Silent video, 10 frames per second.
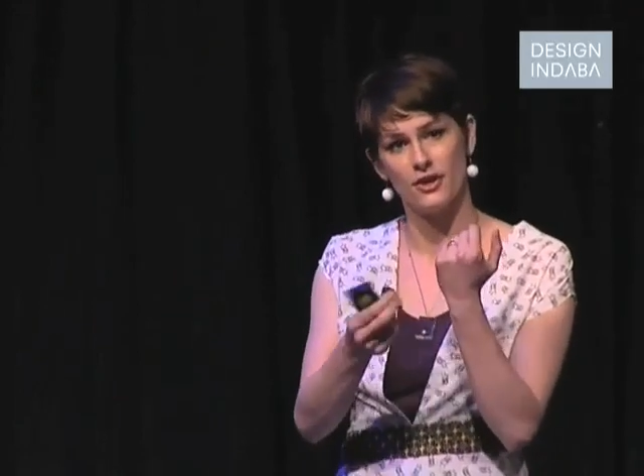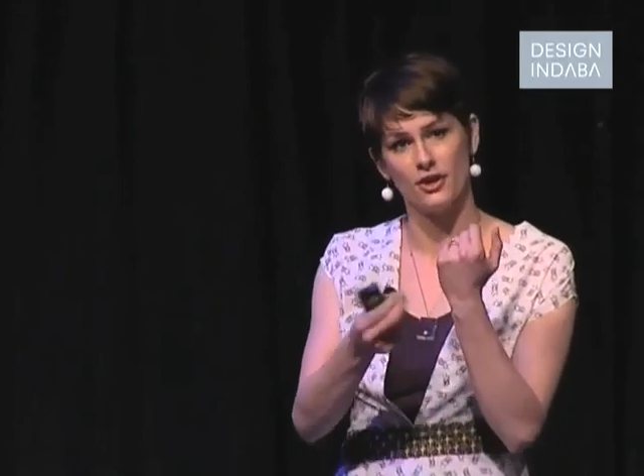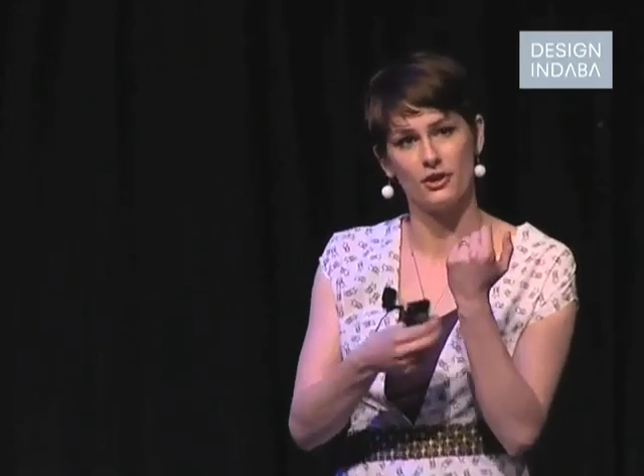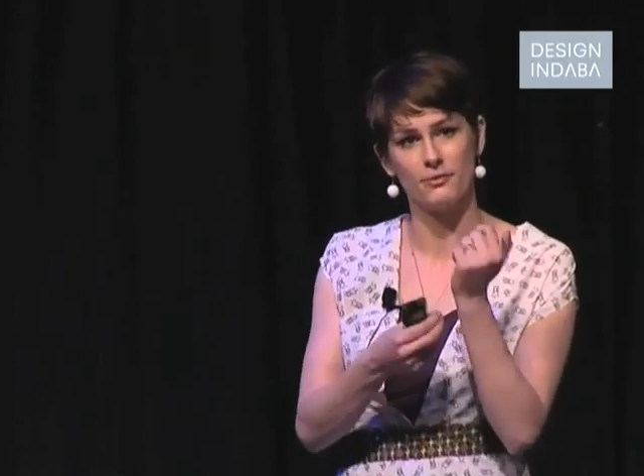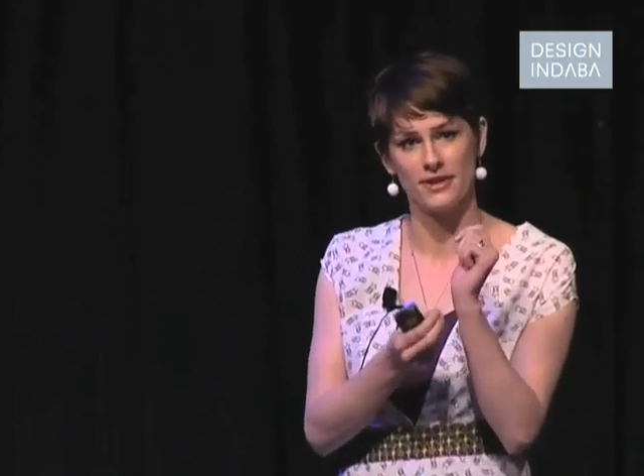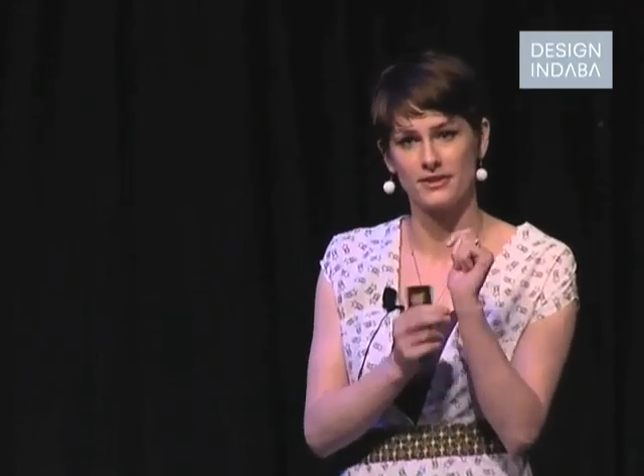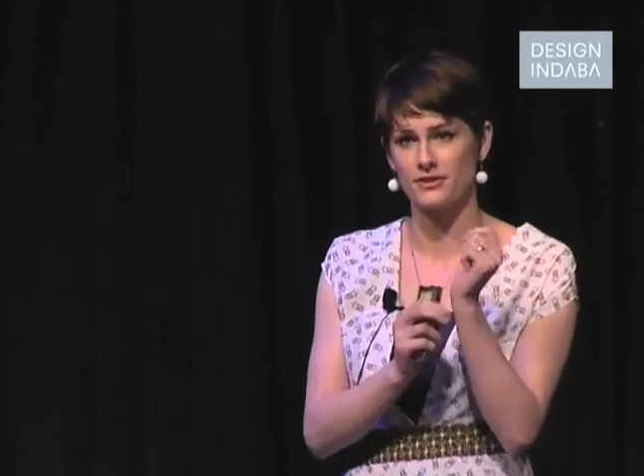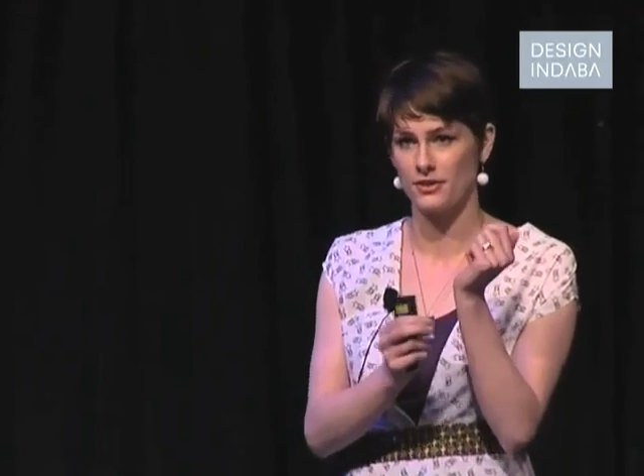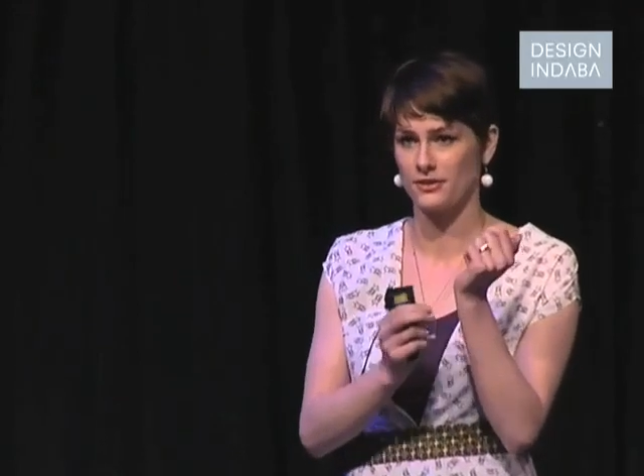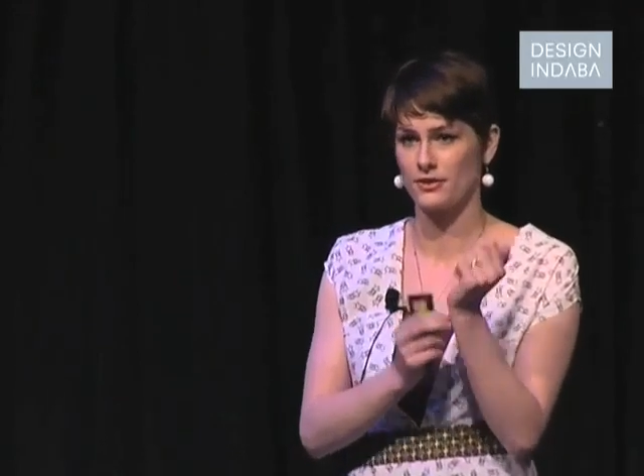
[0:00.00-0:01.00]
herb and a
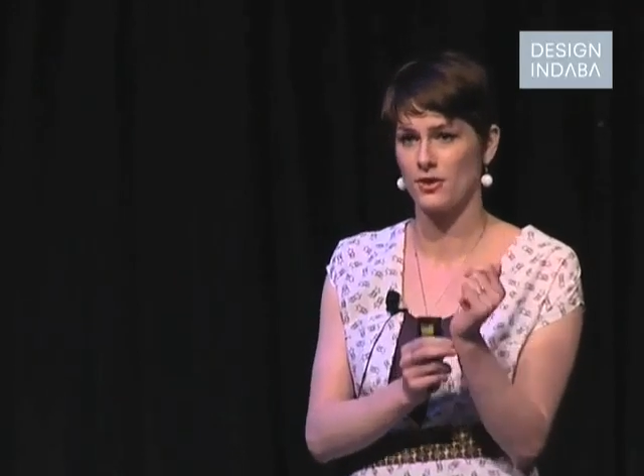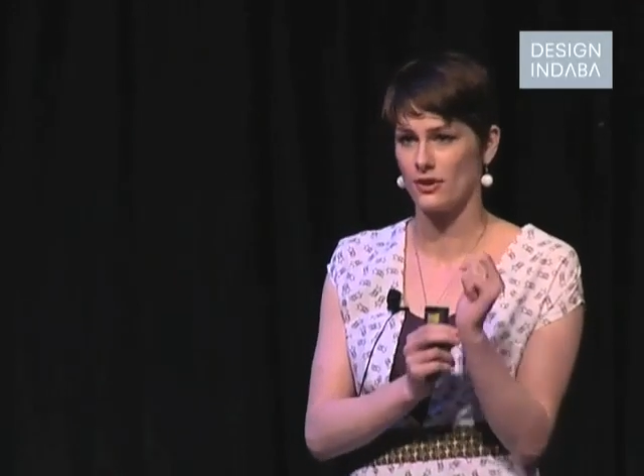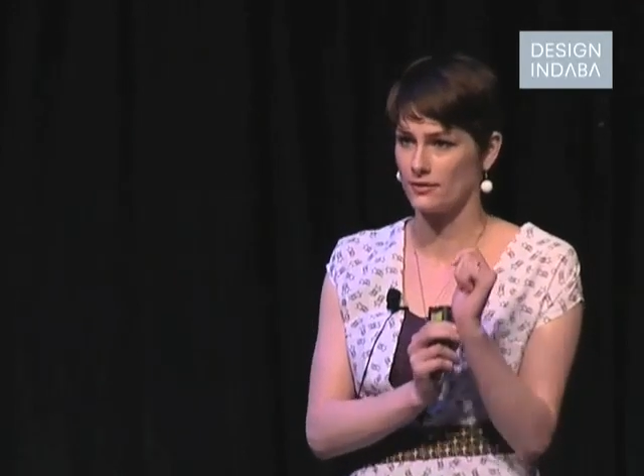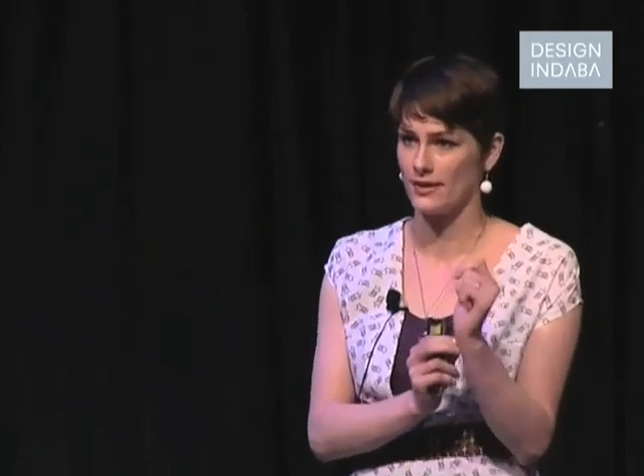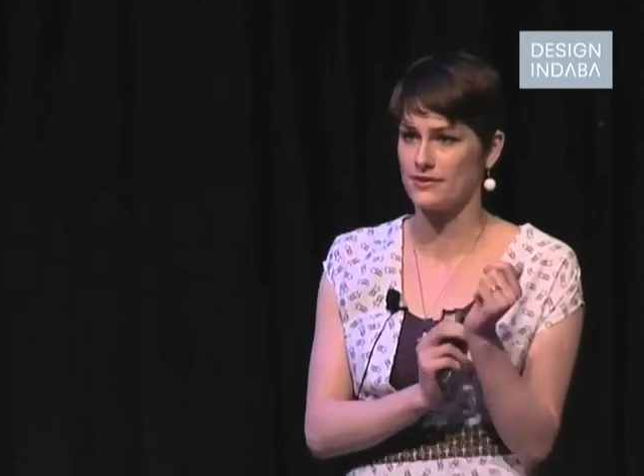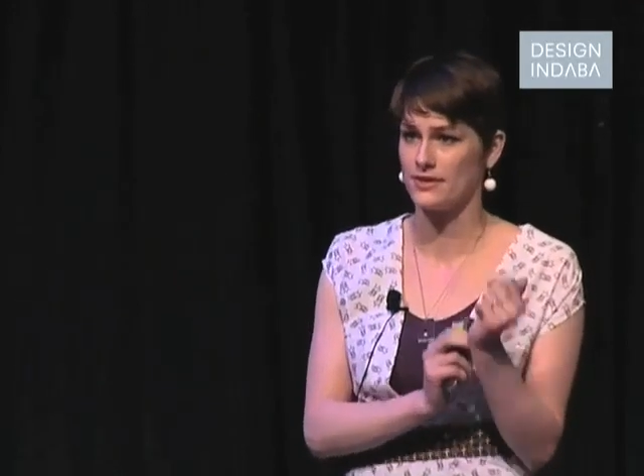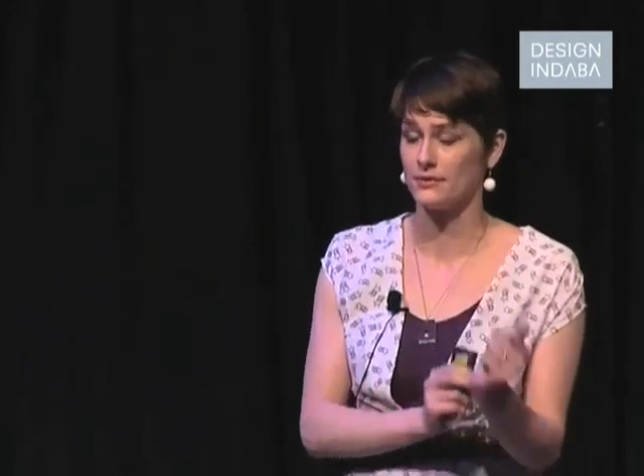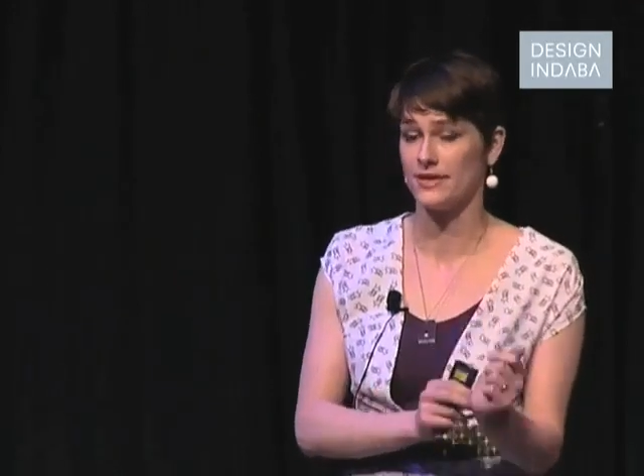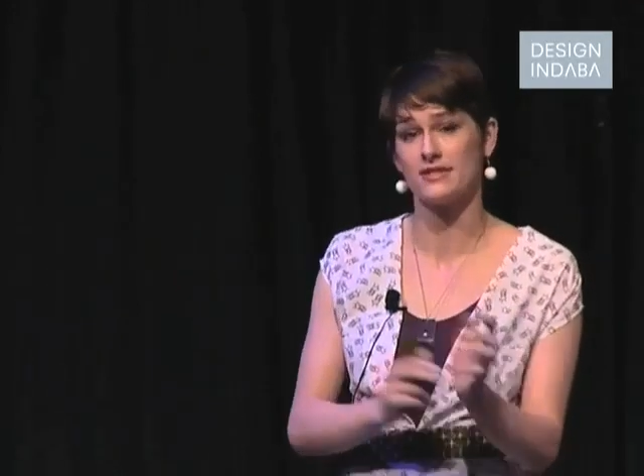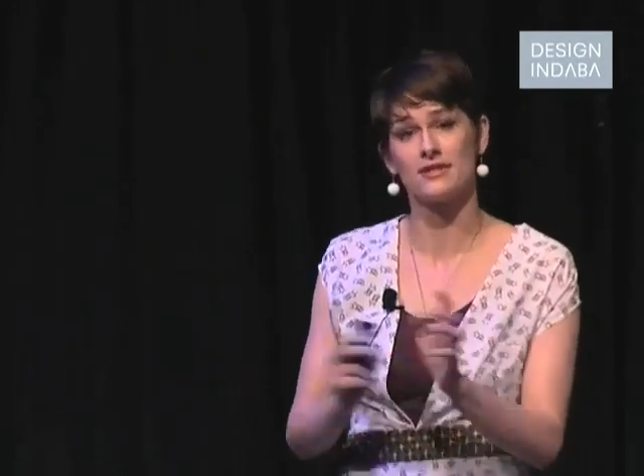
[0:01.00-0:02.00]
certain color around their
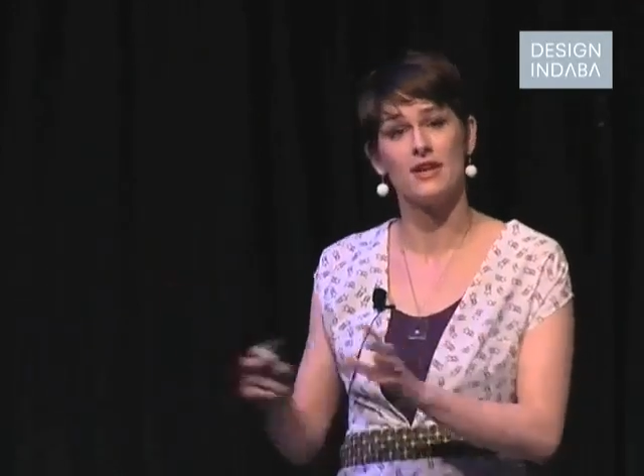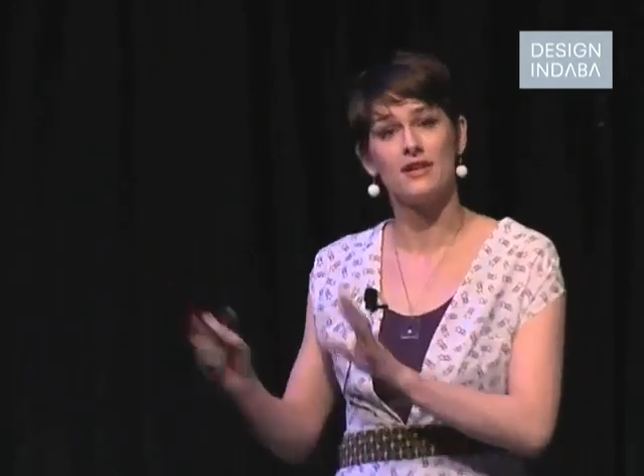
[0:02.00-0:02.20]
wrist.